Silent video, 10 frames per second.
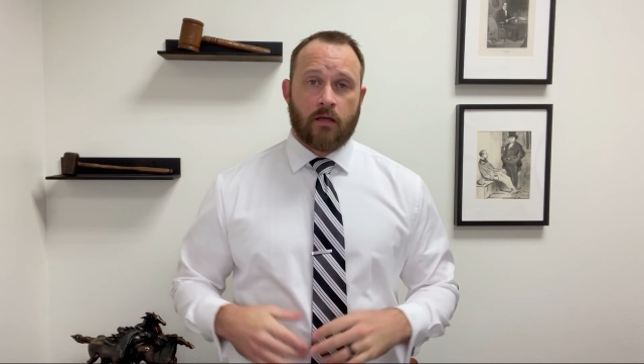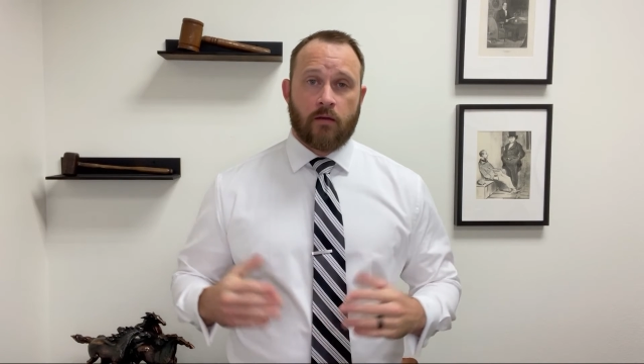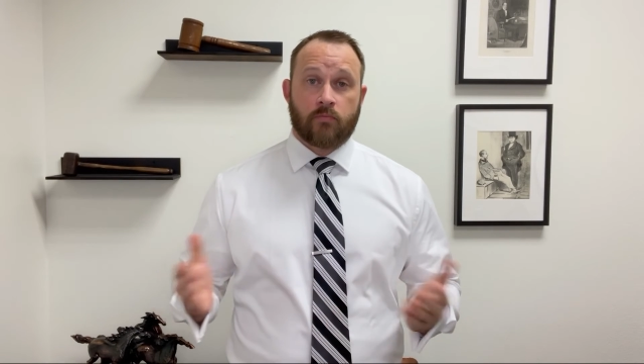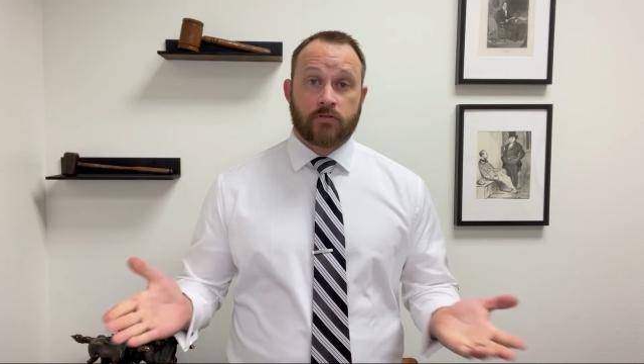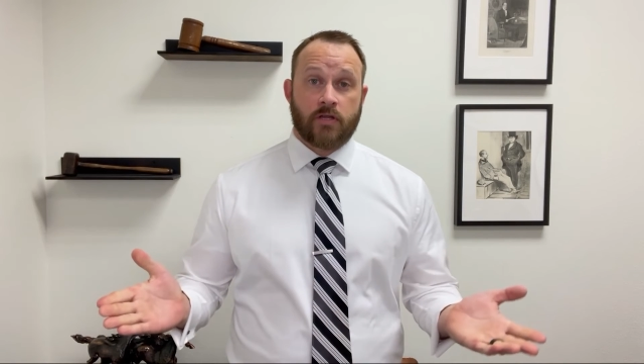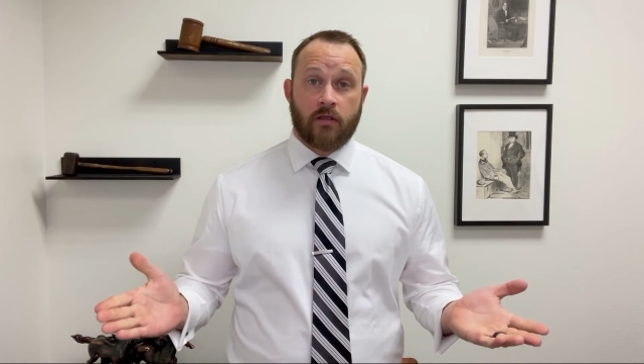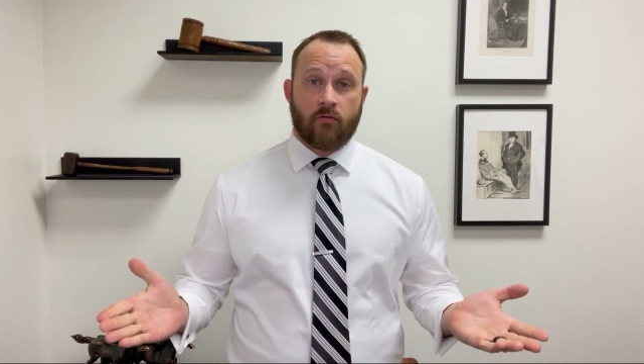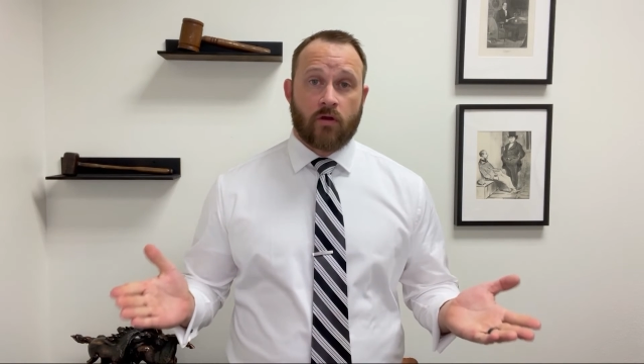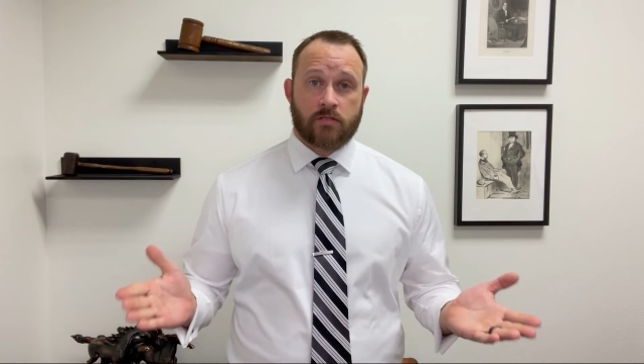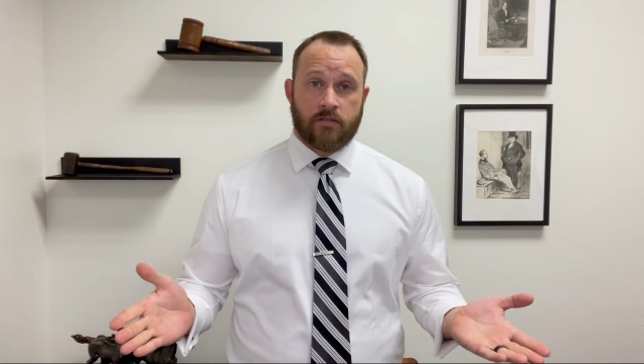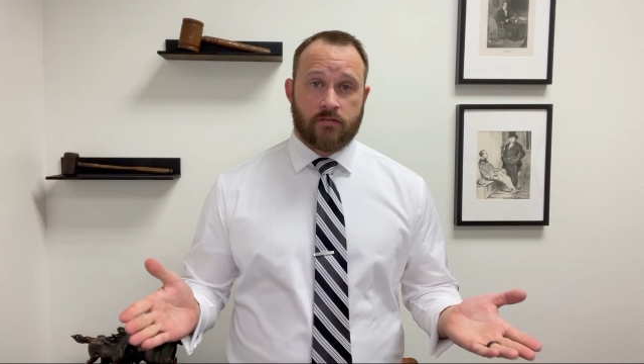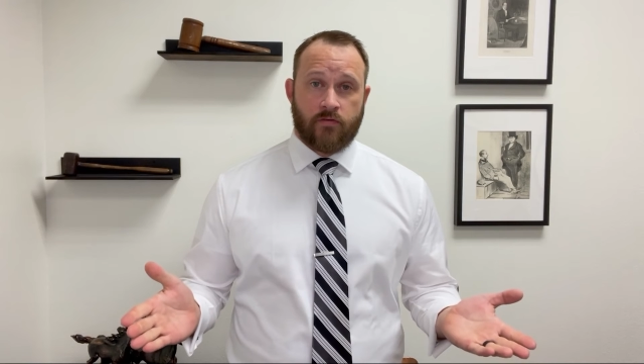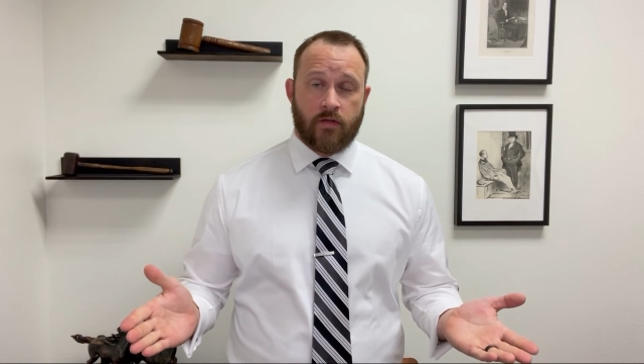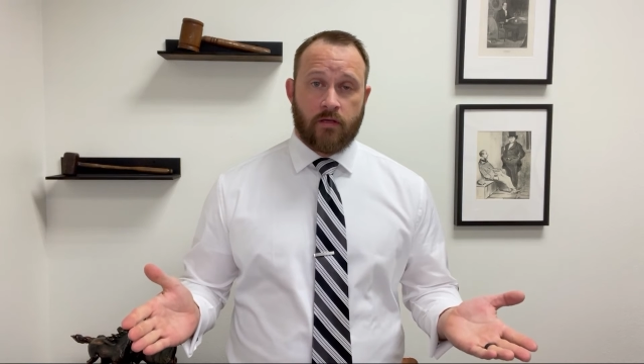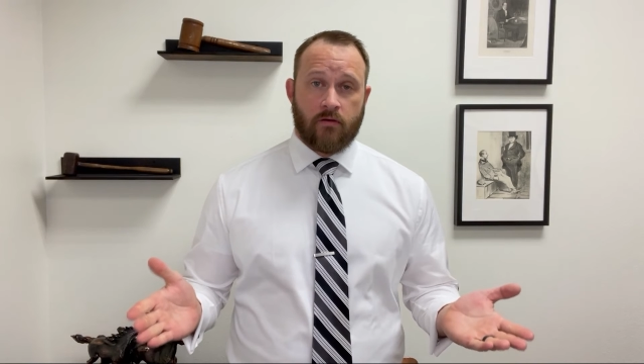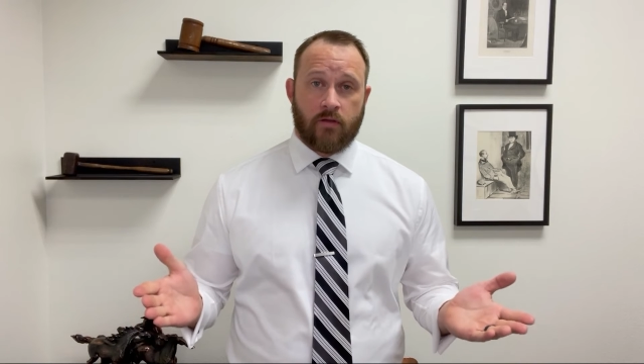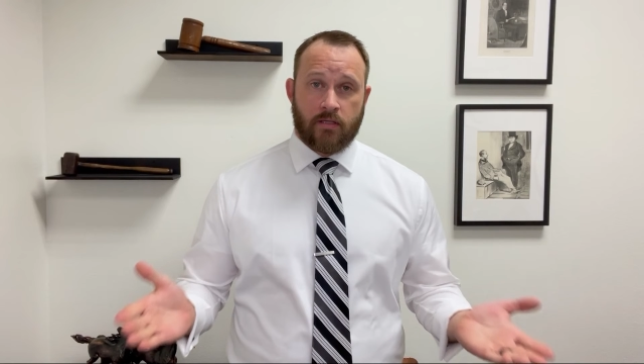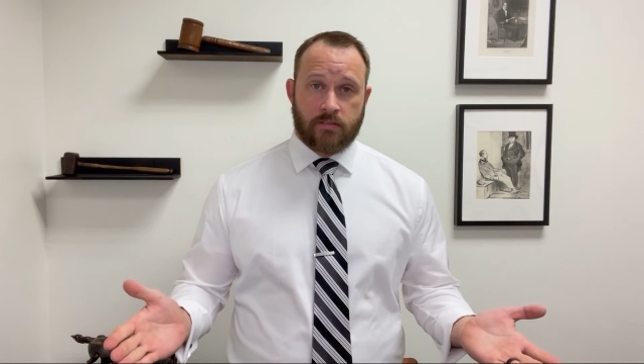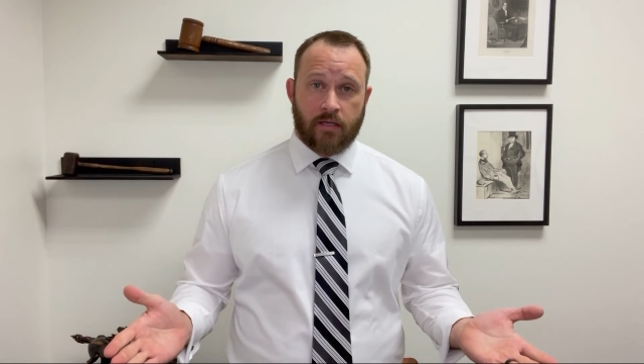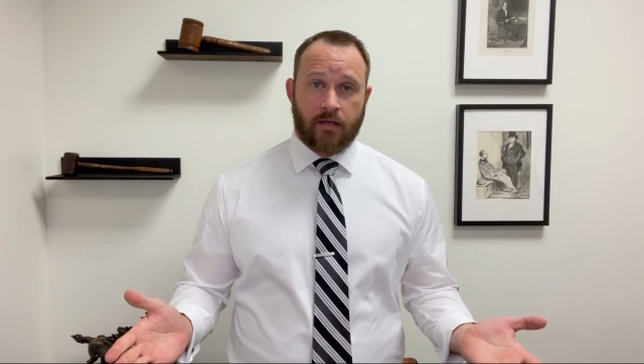I appreciate you watching this video,
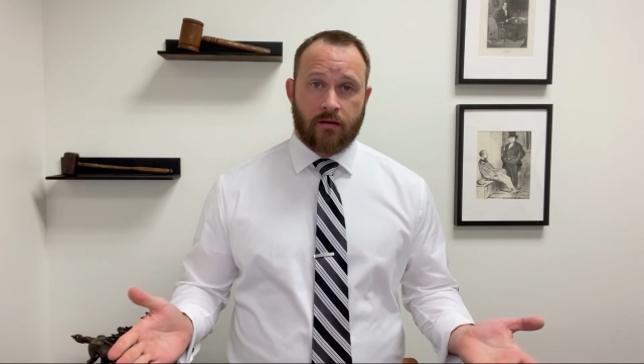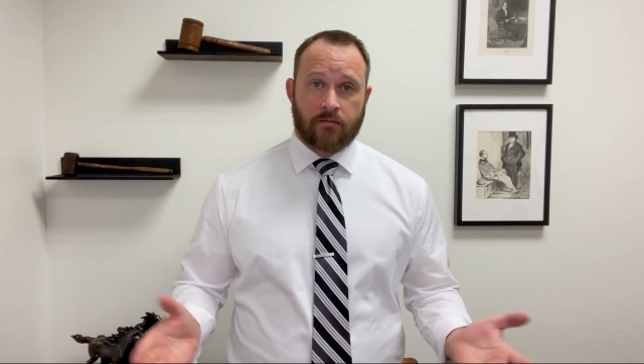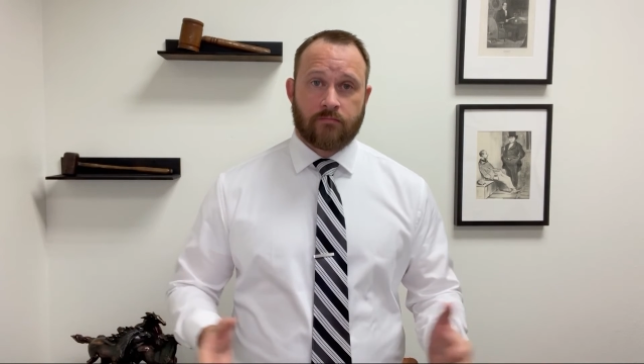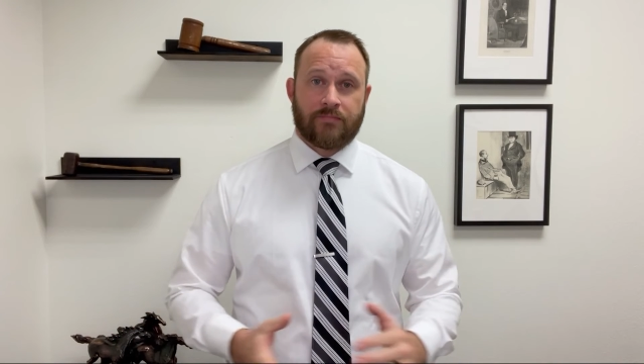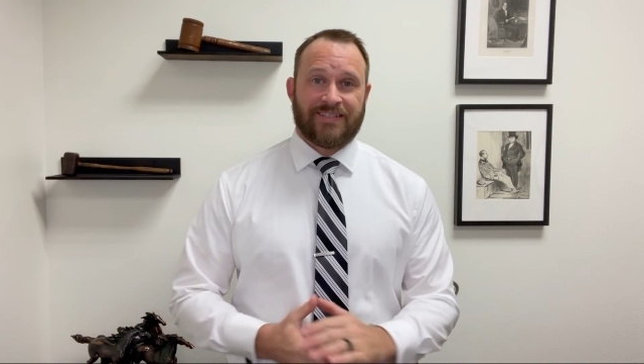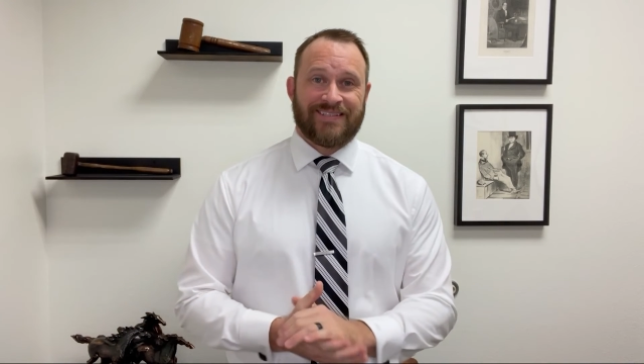and take care.